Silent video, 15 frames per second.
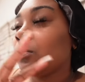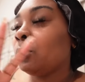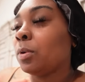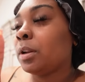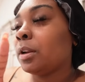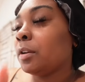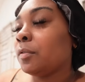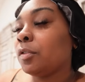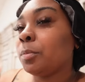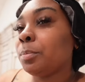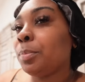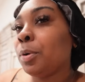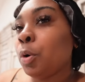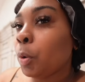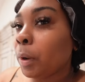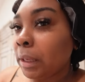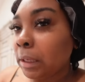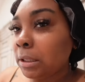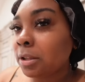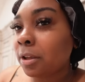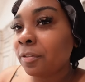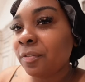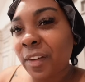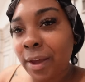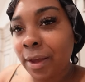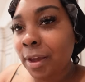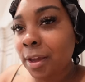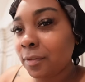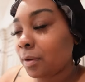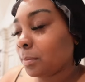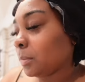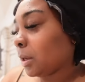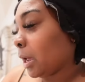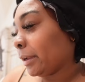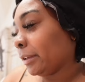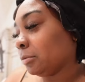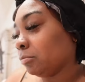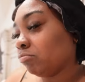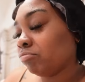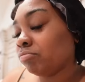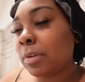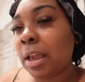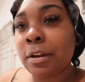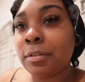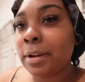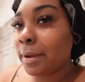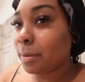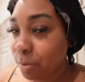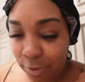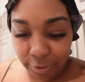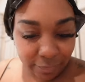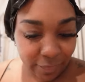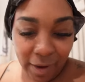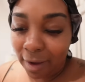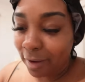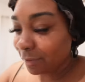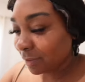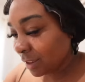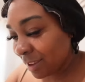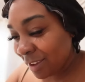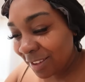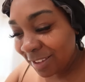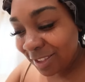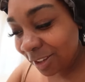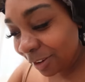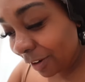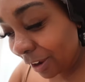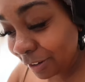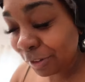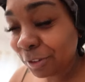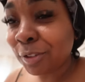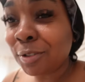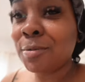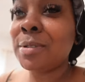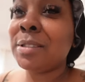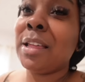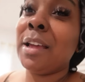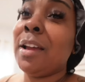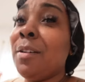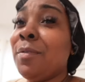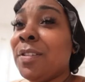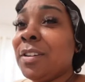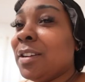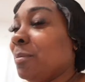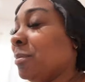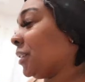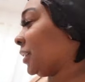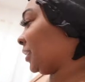whatever, point five. I'm like, I don't like point five. So I literally was like, I'm finna, I'm